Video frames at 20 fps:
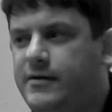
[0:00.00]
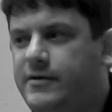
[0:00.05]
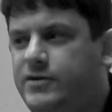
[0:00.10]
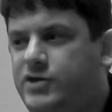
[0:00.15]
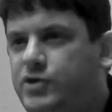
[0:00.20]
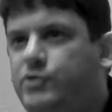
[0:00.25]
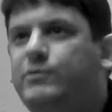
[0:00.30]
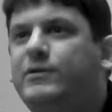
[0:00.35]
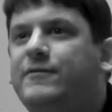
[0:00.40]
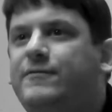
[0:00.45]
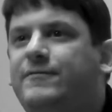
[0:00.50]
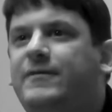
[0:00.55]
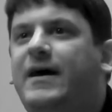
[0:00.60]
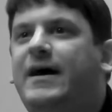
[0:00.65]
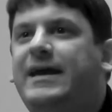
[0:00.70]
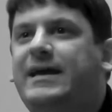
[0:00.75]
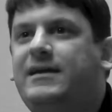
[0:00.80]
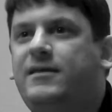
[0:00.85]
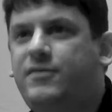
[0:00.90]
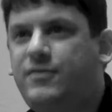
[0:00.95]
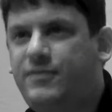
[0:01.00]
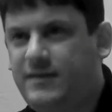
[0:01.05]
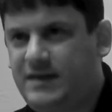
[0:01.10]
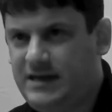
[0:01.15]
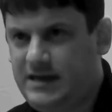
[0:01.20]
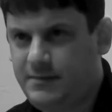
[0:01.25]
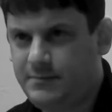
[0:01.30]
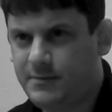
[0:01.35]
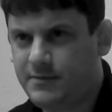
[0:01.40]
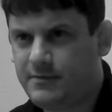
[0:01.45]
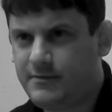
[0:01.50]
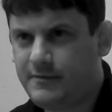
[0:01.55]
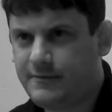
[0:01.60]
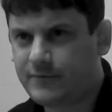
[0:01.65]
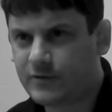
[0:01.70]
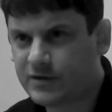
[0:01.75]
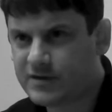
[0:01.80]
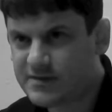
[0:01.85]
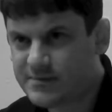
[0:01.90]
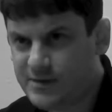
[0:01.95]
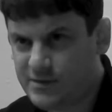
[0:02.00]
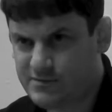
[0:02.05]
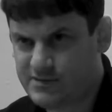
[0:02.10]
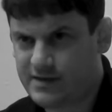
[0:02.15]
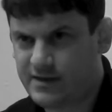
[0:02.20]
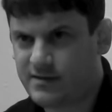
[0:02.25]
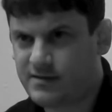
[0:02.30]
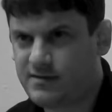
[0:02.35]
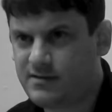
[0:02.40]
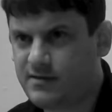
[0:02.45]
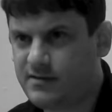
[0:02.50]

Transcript: a unifying theme for its music.